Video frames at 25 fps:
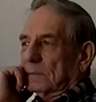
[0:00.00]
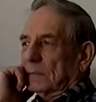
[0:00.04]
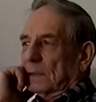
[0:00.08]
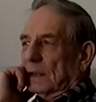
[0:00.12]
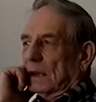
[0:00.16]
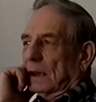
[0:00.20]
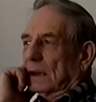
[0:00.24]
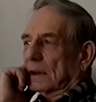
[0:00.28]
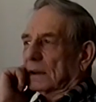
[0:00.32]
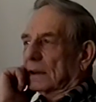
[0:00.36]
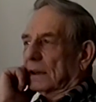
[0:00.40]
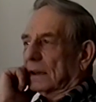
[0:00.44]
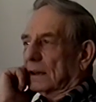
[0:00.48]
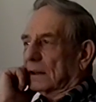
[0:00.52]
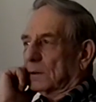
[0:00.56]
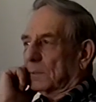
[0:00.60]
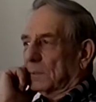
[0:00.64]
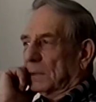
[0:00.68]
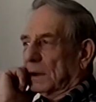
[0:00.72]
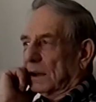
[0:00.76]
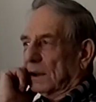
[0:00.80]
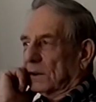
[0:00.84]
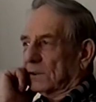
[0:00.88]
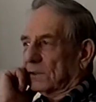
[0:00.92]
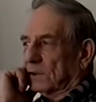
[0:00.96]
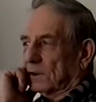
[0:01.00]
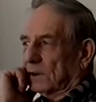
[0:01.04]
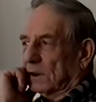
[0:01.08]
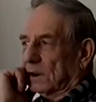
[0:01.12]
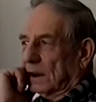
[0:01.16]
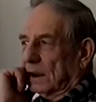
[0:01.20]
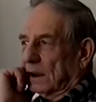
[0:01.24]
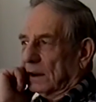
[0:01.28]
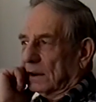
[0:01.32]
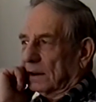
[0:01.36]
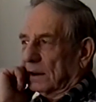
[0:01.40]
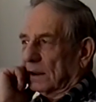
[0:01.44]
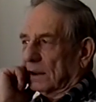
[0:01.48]
I can't imagine
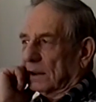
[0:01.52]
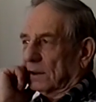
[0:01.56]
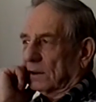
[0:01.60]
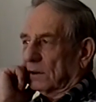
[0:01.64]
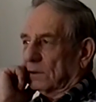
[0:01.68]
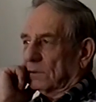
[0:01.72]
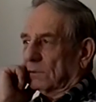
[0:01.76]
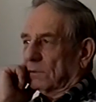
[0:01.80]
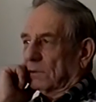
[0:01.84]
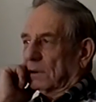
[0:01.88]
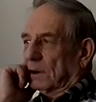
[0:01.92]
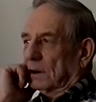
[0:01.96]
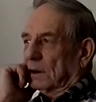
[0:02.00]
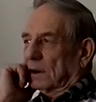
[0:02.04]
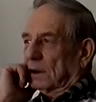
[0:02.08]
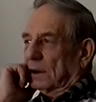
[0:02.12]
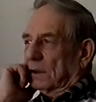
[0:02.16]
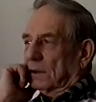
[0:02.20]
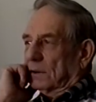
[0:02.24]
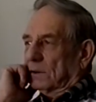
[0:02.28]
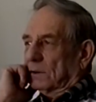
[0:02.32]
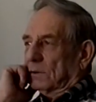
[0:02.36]
today taking a run down